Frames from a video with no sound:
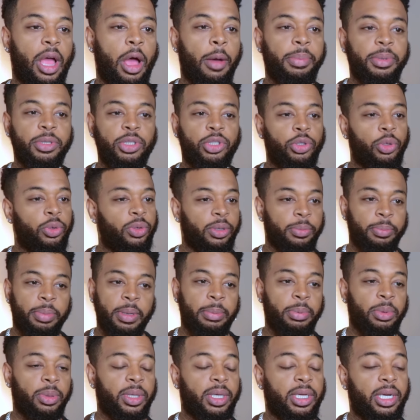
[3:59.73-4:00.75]
I was juking
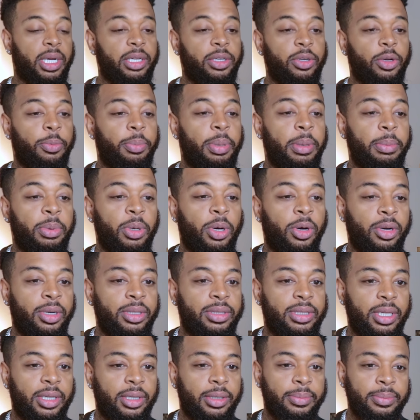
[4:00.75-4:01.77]
people and cutting on people all
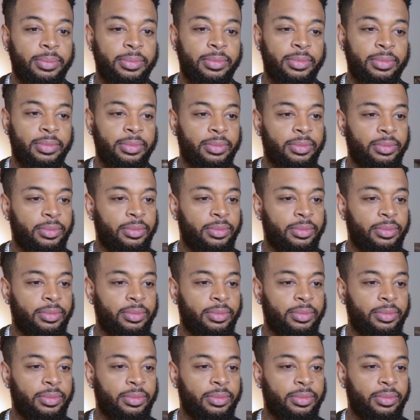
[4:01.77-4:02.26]
the time.